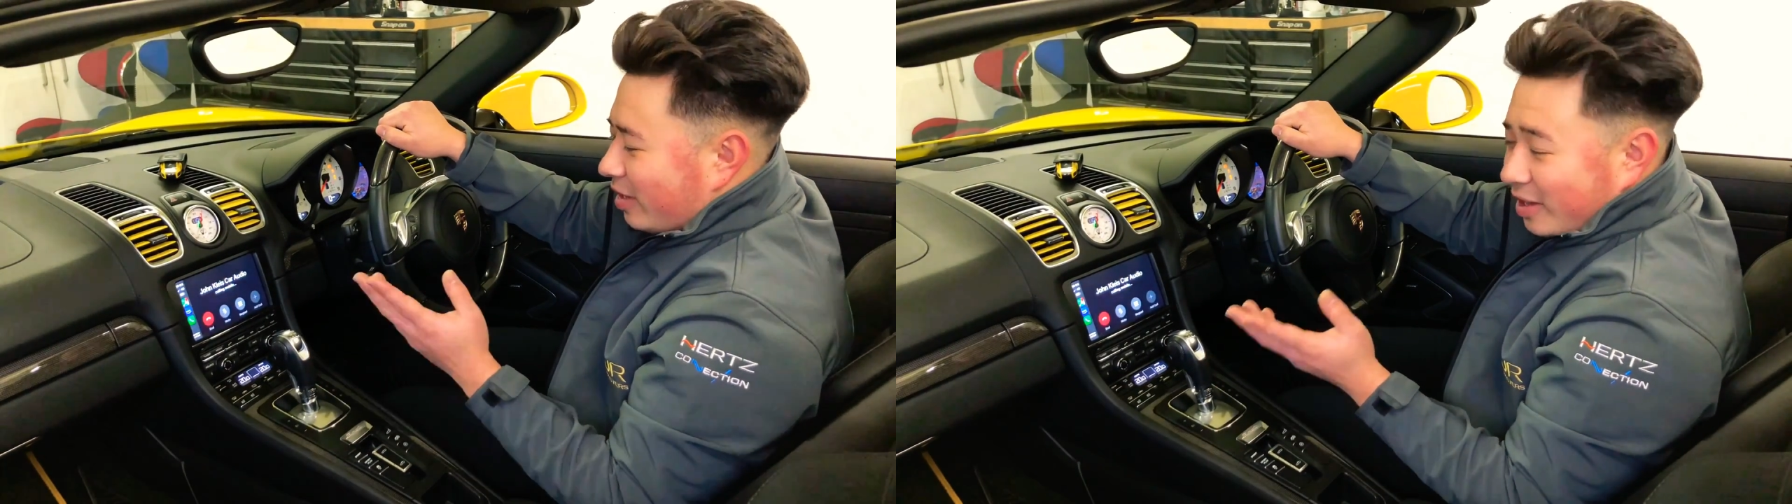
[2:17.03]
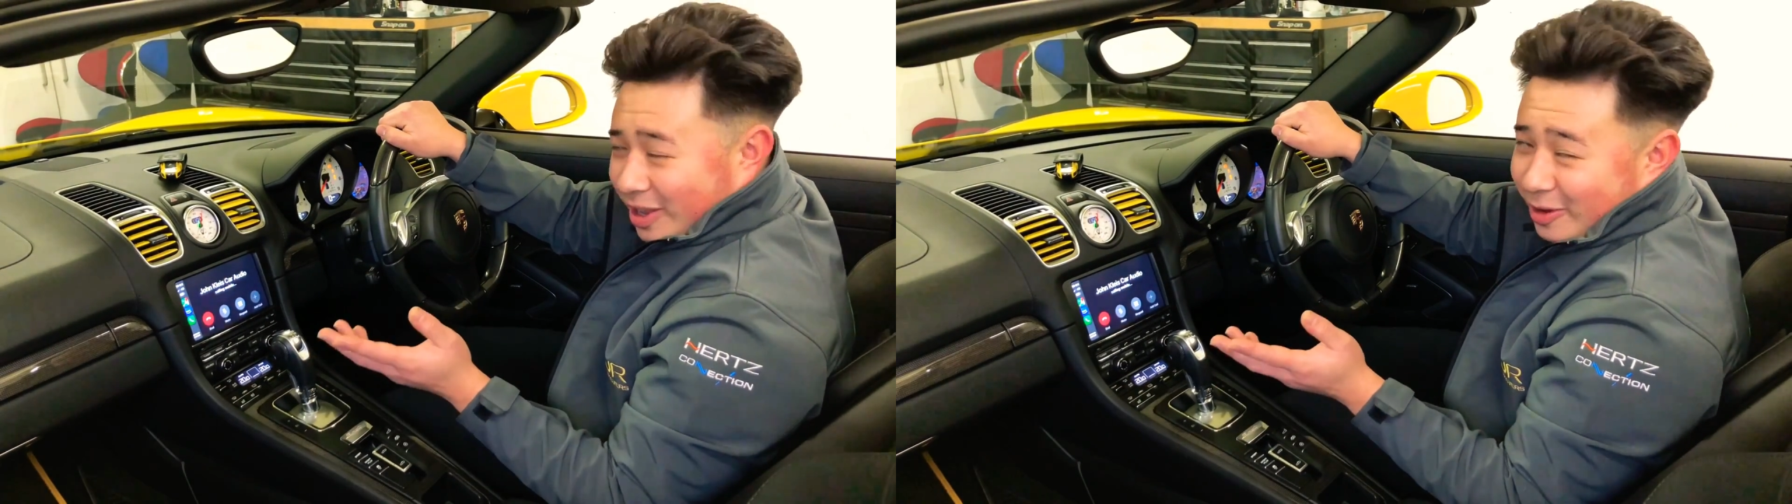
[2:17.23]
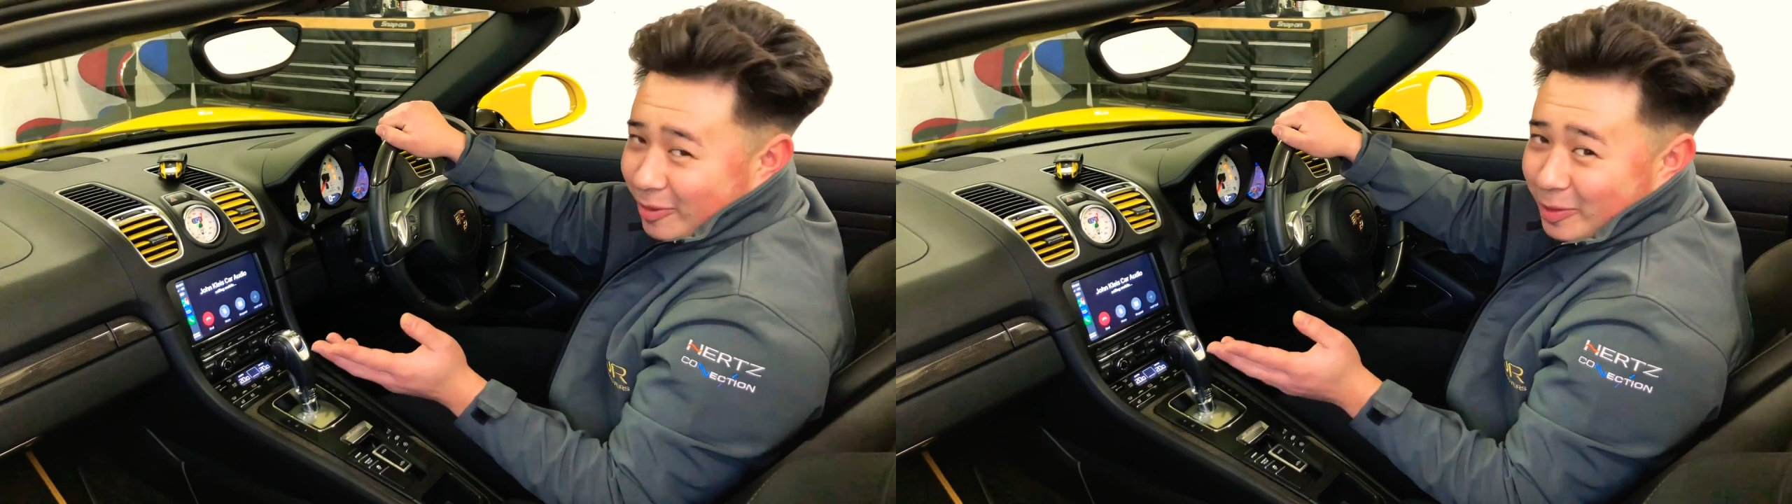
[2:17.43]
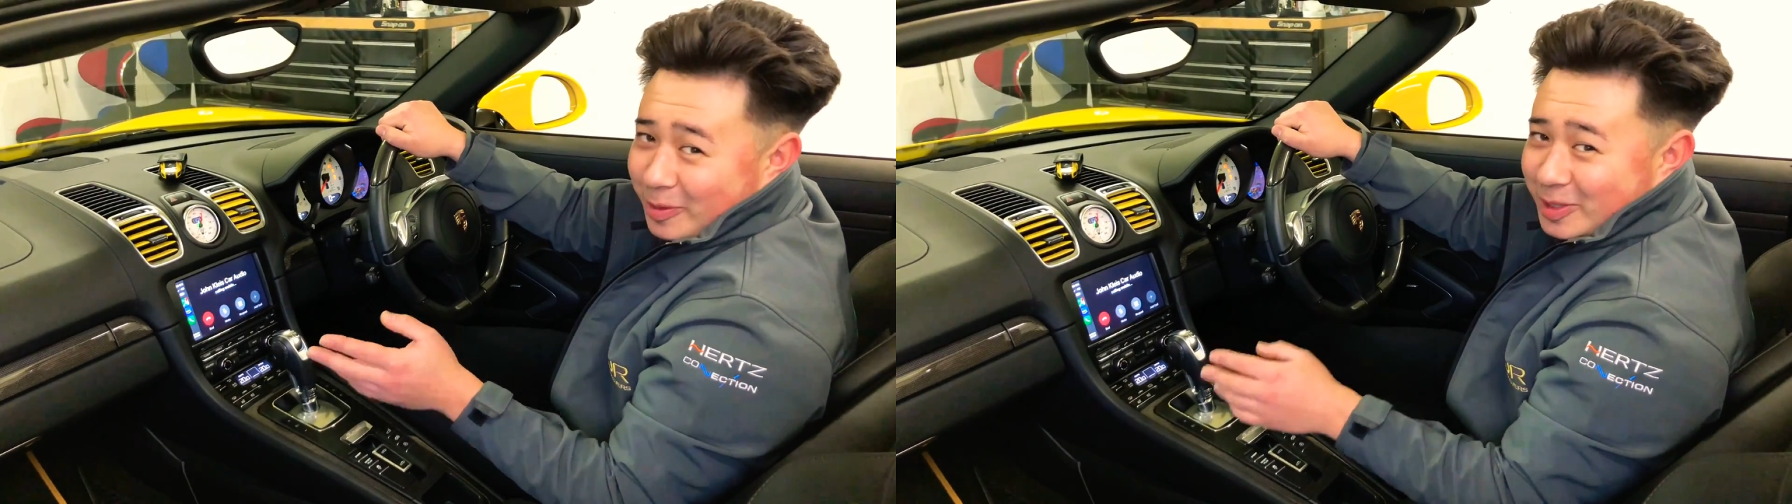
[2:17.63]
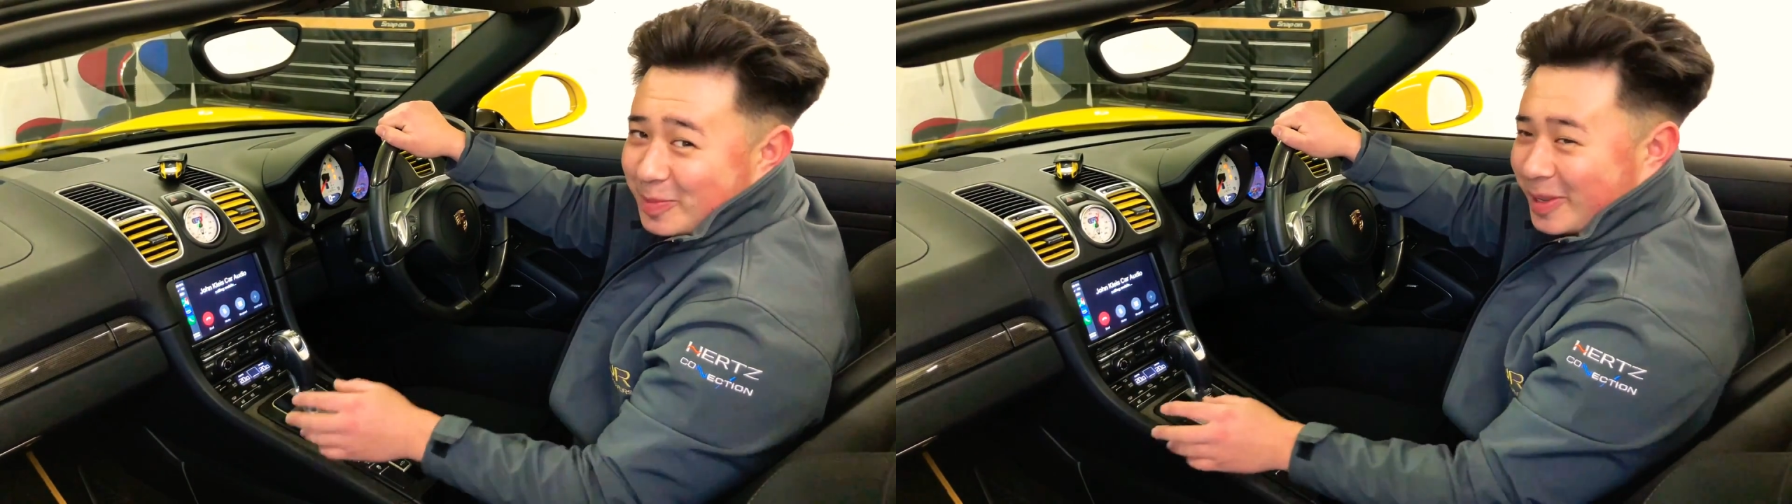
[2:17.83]
I don't really want
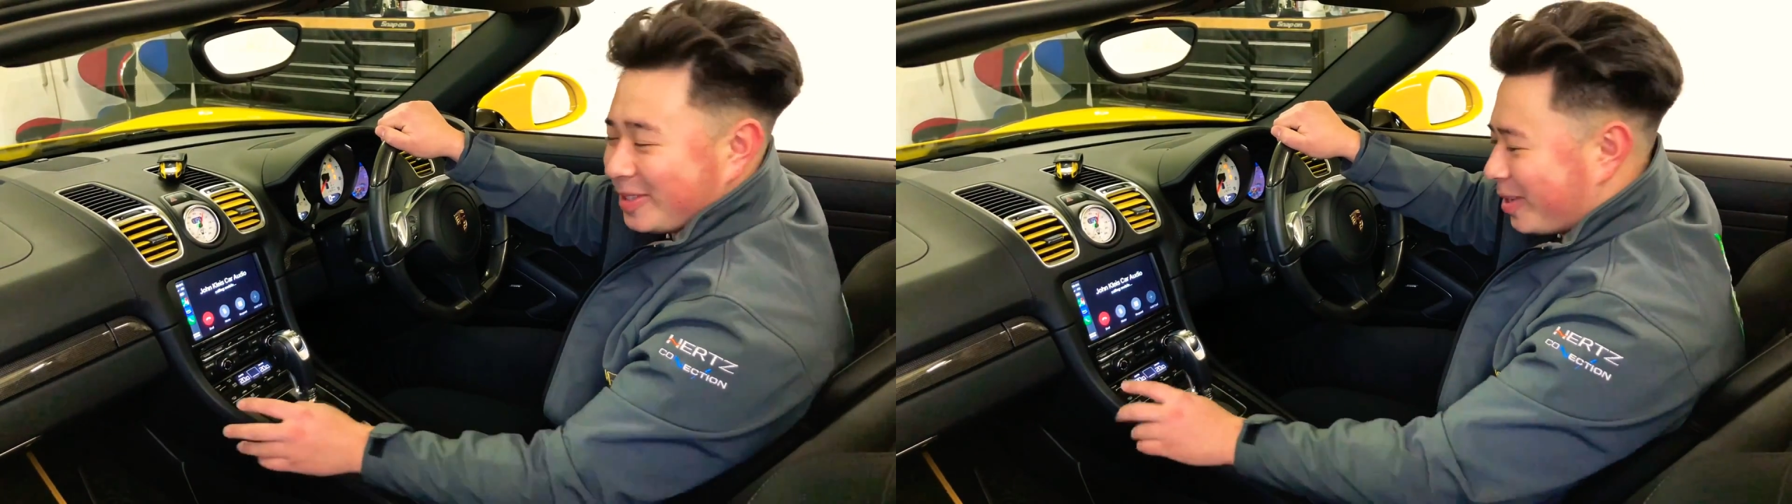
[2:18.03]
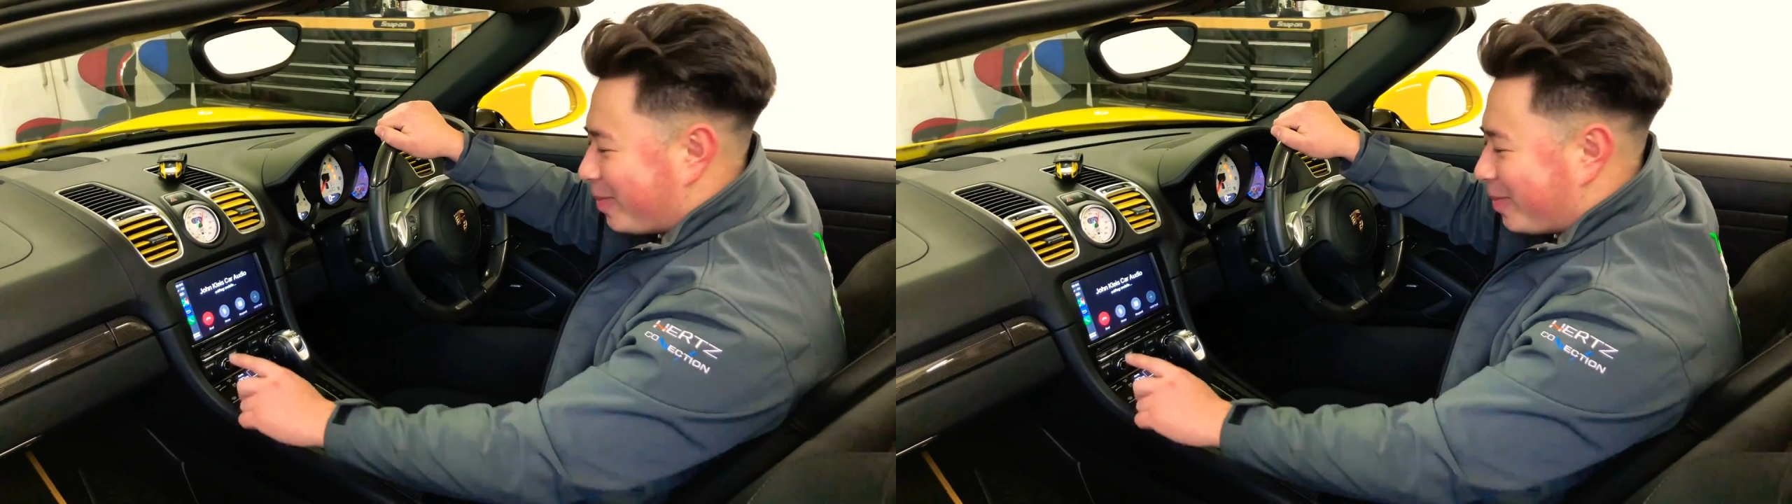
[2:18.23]
to speak to them,